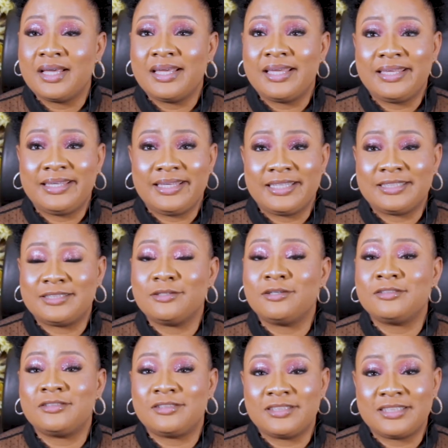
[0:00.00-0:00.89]
Yes,
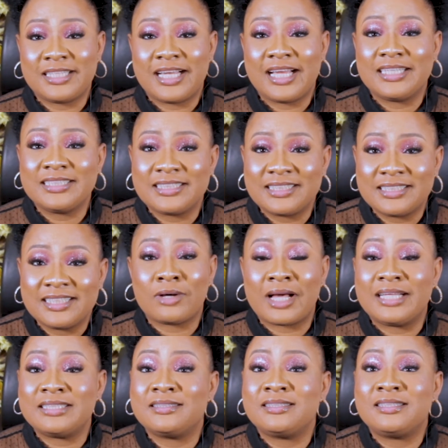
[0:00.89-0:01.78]
ultrasound
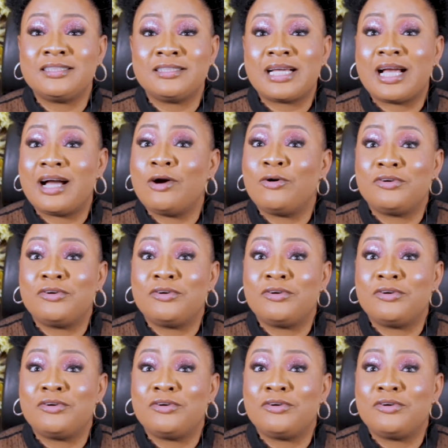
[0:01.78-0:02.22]
can seek or